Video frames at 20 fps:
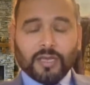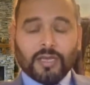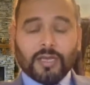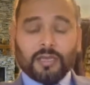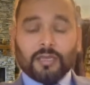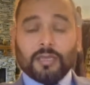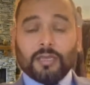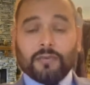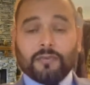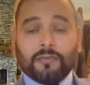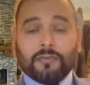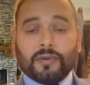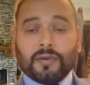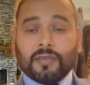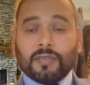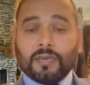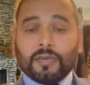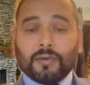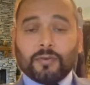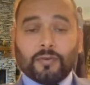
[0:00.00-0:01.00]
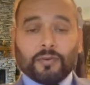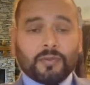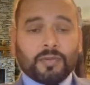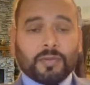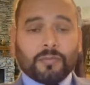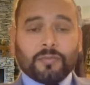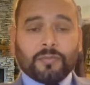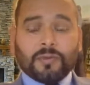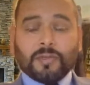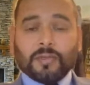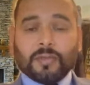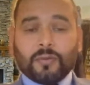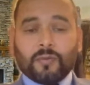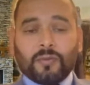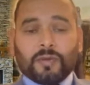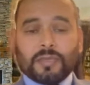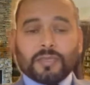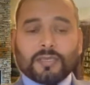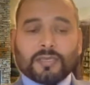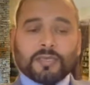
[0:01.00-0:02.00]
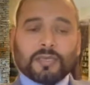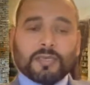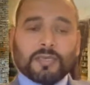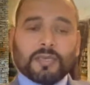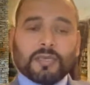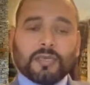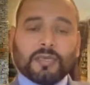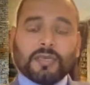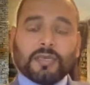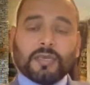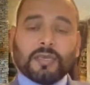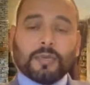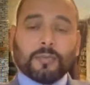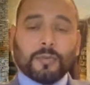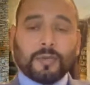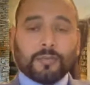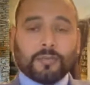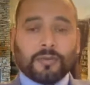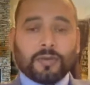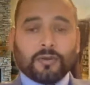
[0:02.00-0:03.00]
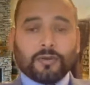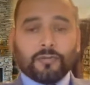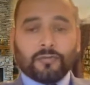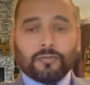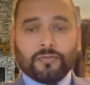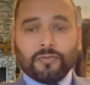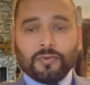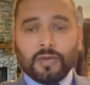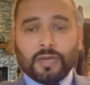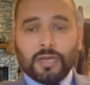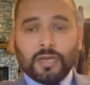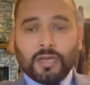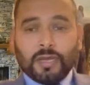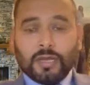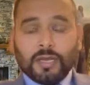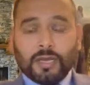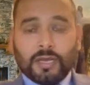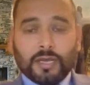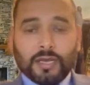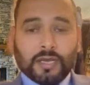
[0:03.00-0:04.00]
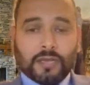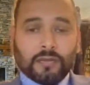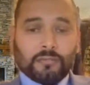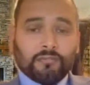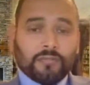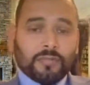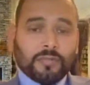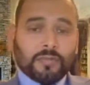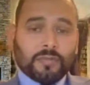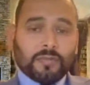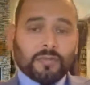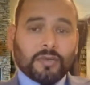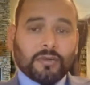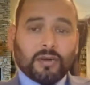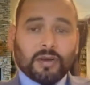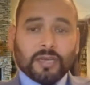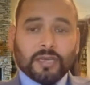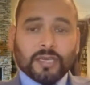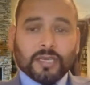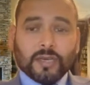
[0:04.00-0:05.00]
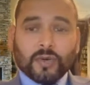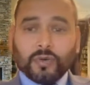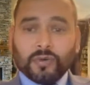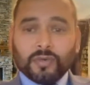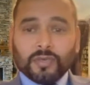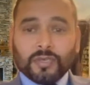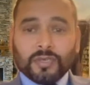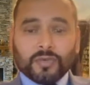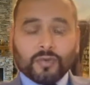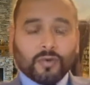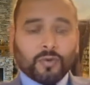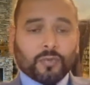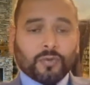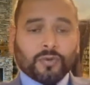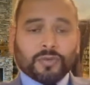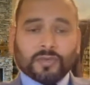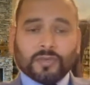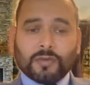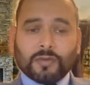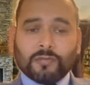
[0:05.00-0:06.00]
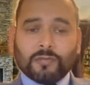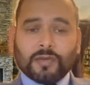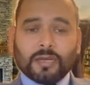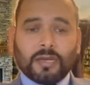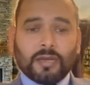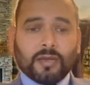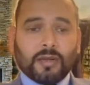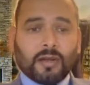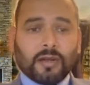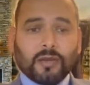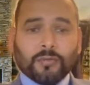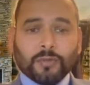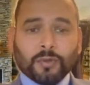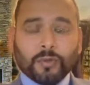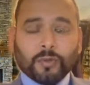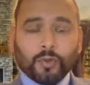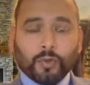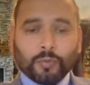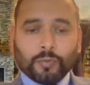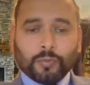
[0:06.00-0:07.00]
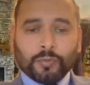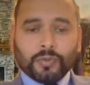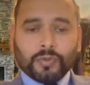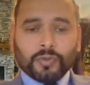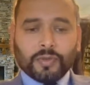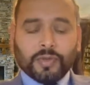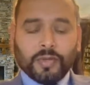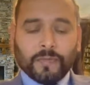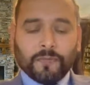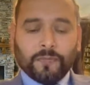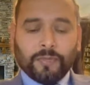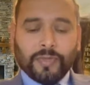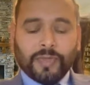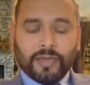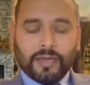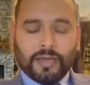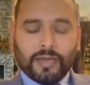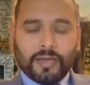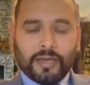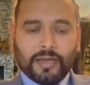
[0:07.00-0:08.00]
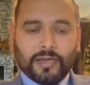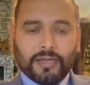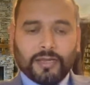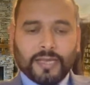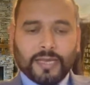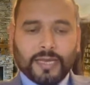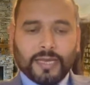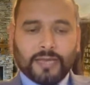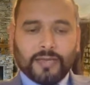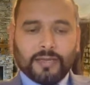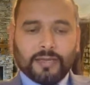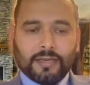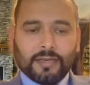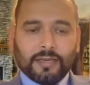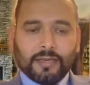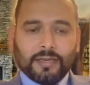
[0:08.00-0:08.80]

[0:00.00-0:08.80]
their father or their brother was a member of Iraqi Kurdish group or some armed group, and then